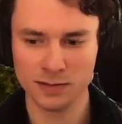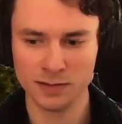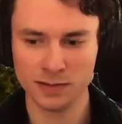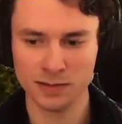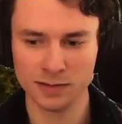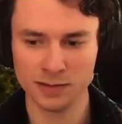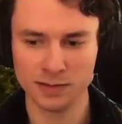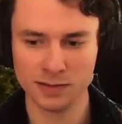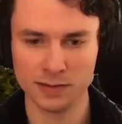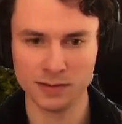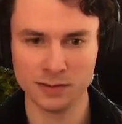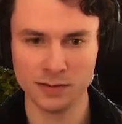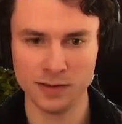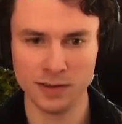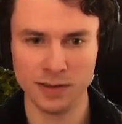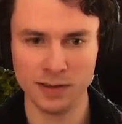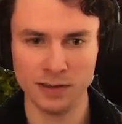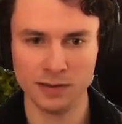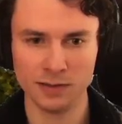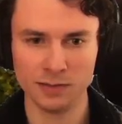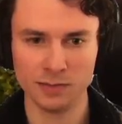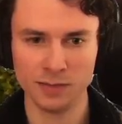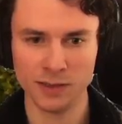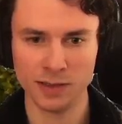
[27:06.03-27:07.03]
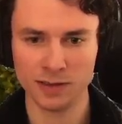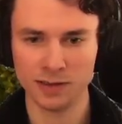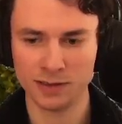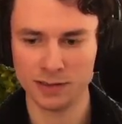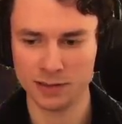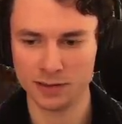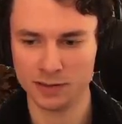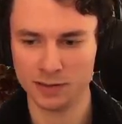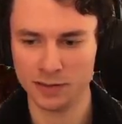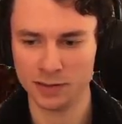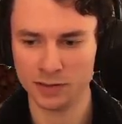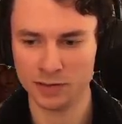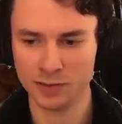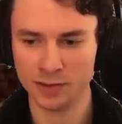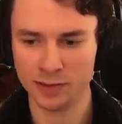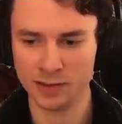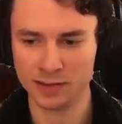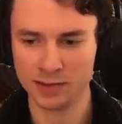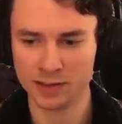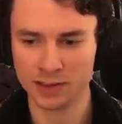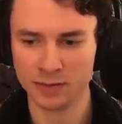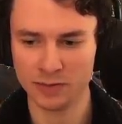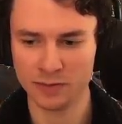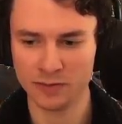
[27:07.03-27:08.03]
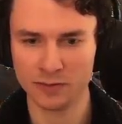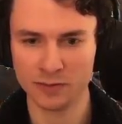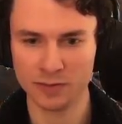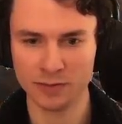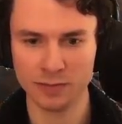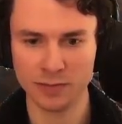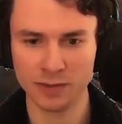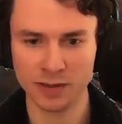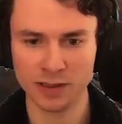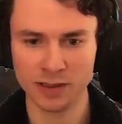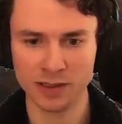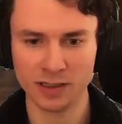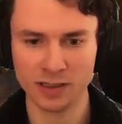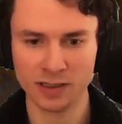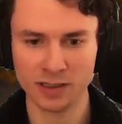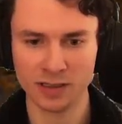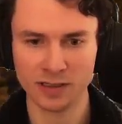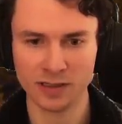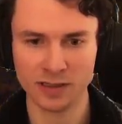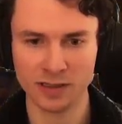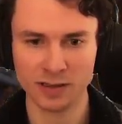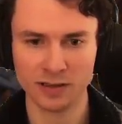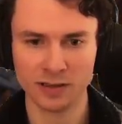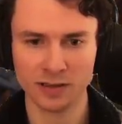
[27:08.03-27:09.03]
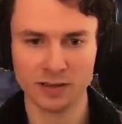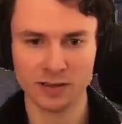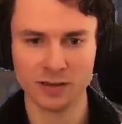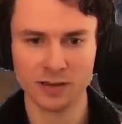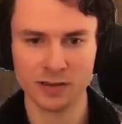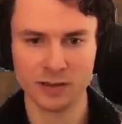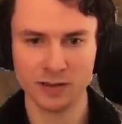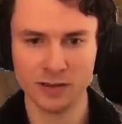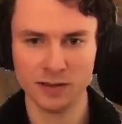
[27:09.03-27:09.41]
just so we make sure nobody's coming from behind.